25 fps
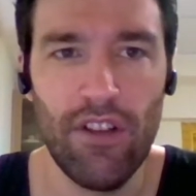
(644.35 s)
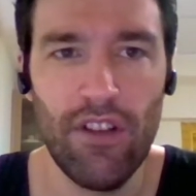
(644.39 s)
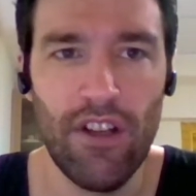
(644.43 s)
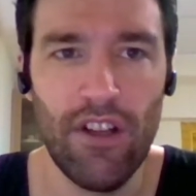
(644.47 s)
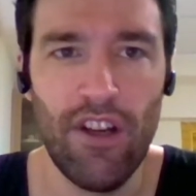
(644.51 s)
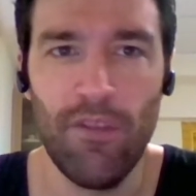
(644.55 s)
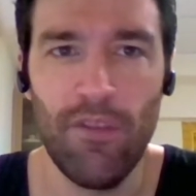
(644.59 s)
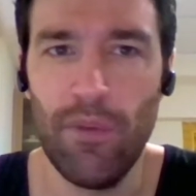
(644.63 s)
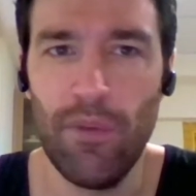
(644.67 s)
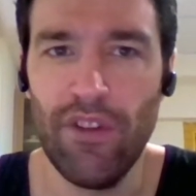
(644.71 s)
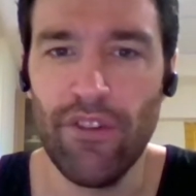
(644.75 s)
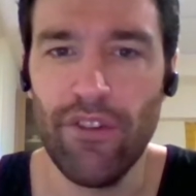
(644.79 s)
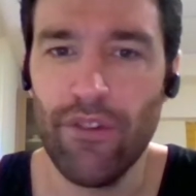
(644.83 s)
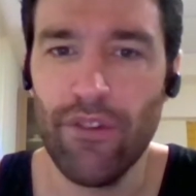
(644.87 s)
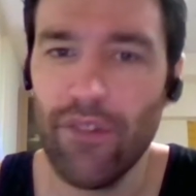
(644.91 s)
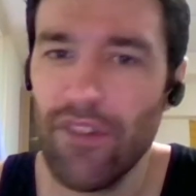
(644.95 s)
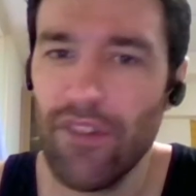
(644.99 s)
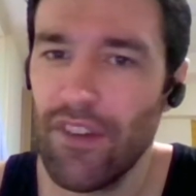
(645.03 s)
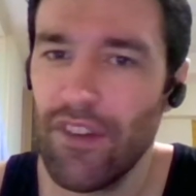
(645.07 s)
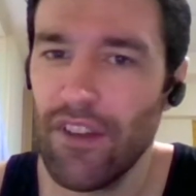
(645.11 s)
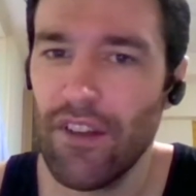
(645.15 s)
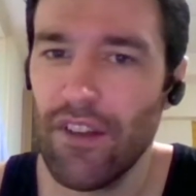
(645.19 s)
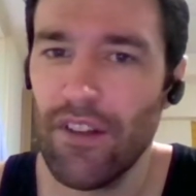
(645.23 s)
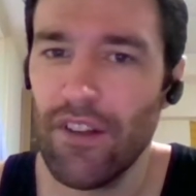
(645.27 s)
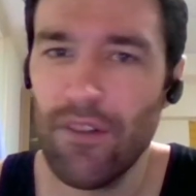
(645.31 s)
I've been
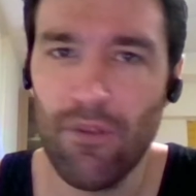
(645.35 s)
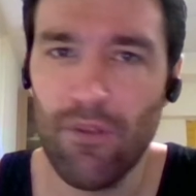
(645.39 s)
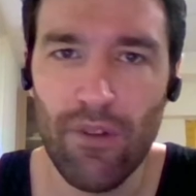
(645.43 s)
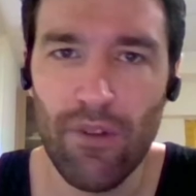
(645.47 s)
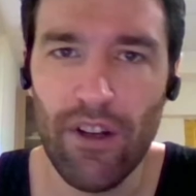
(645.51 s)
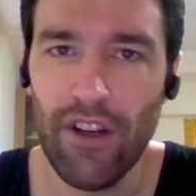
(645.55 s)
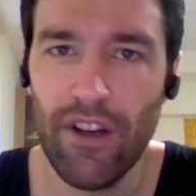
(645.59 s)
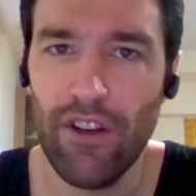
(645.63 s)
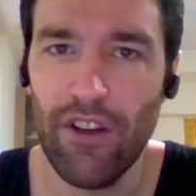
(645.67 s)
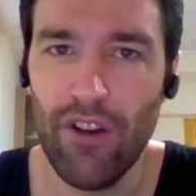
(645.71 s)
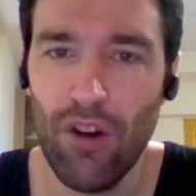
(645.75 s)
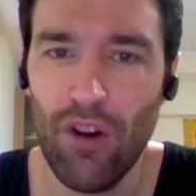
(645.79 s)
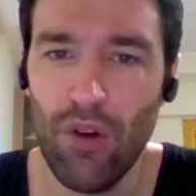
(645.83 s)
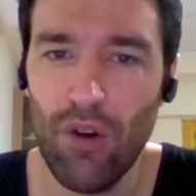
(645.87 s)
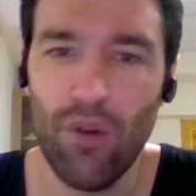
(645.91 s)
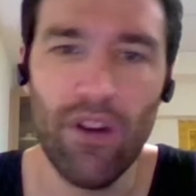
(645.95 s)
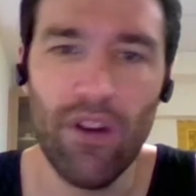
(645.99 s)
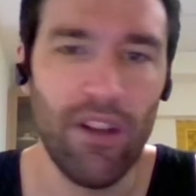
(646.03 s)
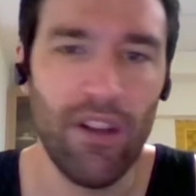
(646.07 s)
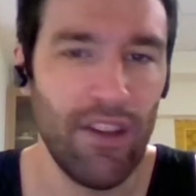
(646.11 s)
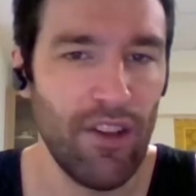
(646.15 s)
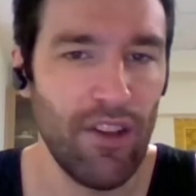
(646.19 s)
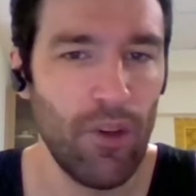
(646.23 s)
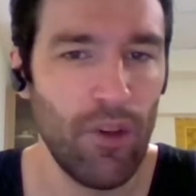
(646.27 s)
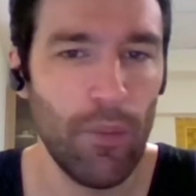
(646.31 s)
using what I know a
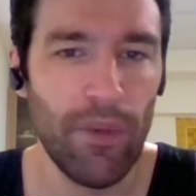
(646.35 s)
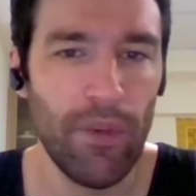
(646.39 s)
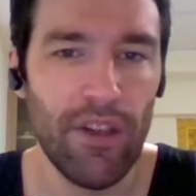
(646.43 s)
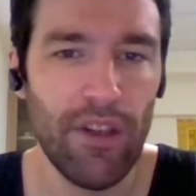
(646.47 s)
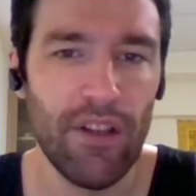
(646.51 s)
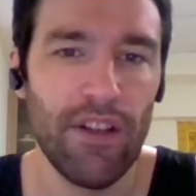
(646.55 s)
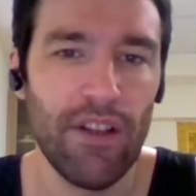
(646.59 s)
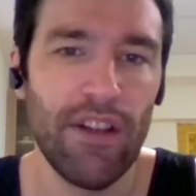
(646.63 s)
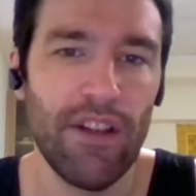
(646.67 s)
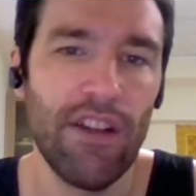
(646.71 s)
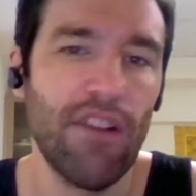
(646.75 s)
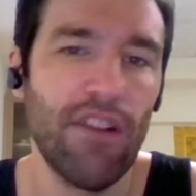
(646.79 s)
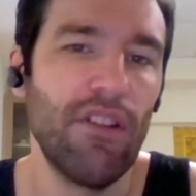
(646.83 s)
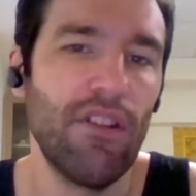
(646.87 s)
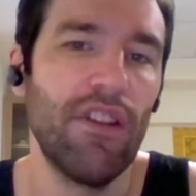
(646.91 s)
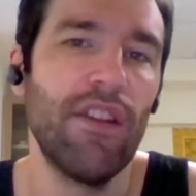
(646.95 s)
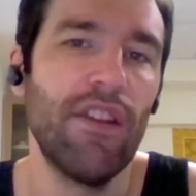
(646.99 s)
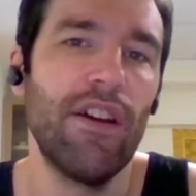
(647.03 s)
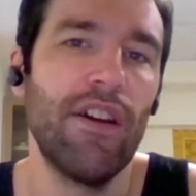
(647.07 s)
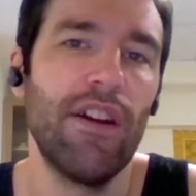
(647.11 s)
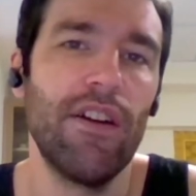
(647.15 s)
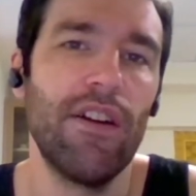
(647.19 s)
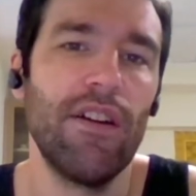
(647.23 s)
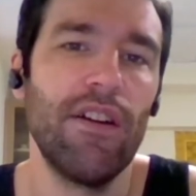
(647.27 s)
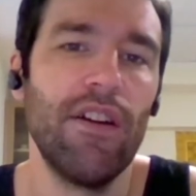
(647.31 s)
little bit here and
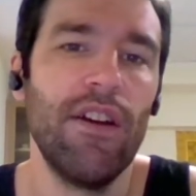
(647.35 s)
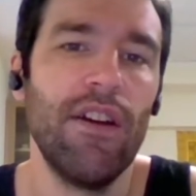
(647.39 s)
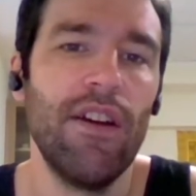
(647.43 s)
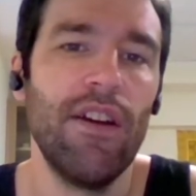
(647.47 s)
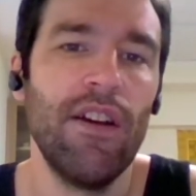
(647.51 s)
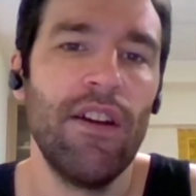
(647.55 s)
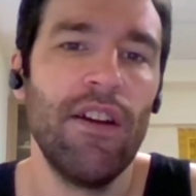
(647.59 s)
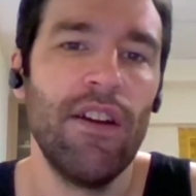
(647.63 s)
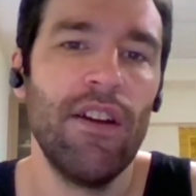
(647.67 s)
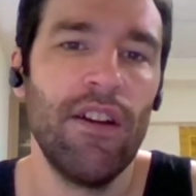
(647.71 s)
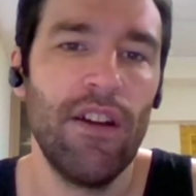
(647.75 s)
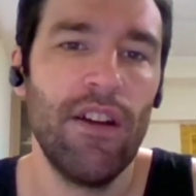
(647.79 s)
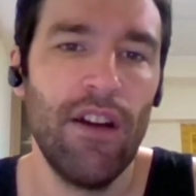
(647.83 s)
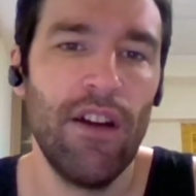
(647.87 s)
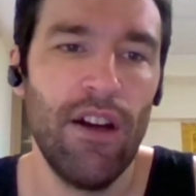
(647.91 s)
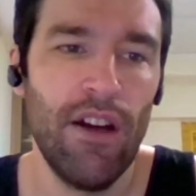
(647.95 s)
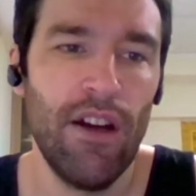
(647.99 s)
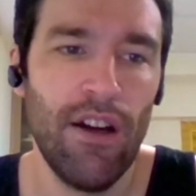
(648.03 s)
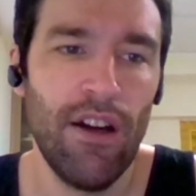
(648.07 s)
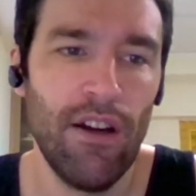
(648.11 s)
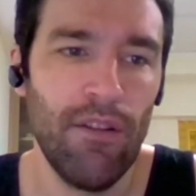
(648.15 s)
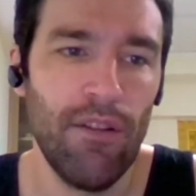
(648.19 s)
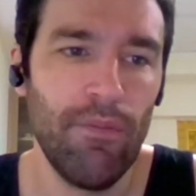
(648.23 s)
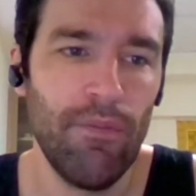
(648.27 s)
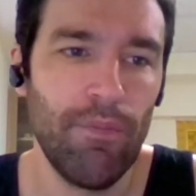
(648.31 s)
there,
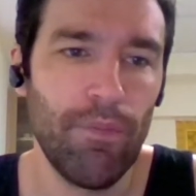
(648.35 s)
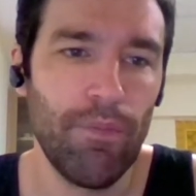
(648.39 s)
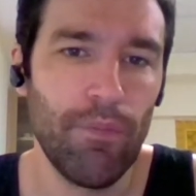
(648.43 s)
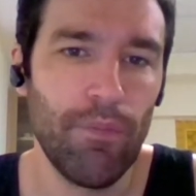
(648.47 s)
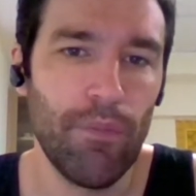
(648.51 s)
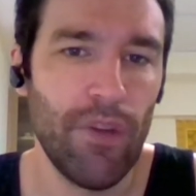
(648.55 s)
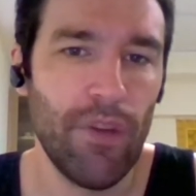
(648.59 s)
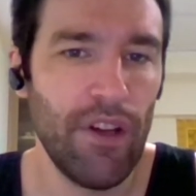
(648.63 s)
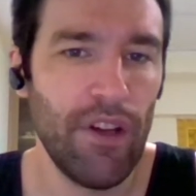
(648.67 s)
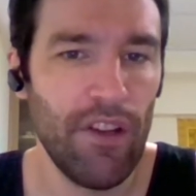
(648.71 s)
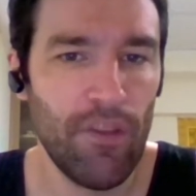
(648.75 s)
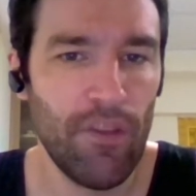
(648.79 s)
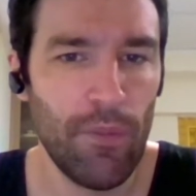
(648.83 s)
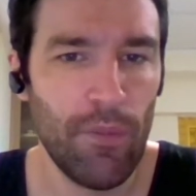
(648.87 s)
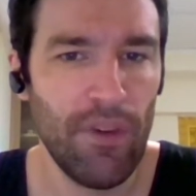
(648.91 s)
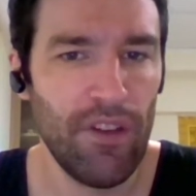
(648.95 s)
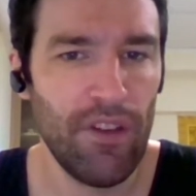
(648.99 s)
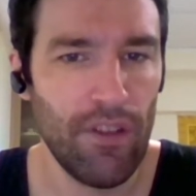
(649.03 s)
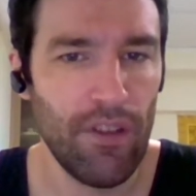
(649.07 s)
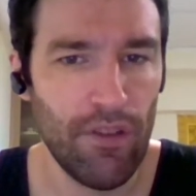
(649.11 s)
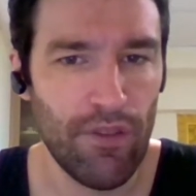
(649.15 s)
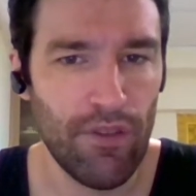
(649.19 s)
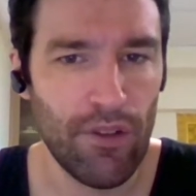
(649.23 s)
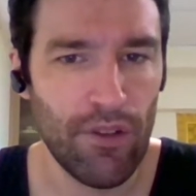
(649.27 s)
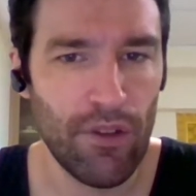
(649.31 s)
but it's been
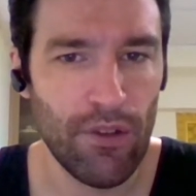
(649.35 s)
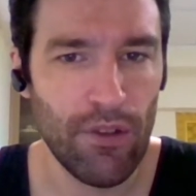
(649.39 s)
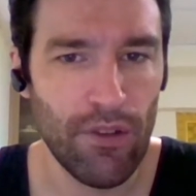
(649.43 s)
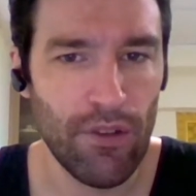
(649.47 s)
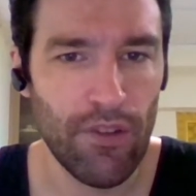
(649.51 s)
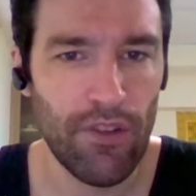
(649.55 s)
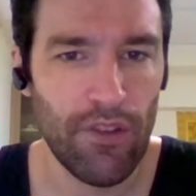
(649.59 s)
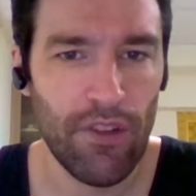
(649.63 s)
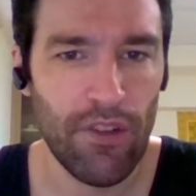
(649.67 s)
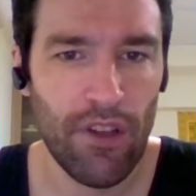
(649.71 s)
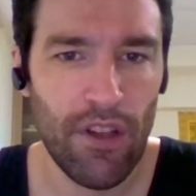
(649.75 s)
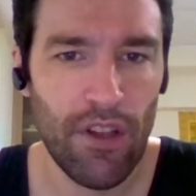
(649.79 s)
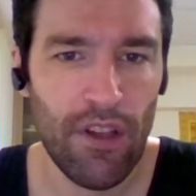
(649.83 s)
difficult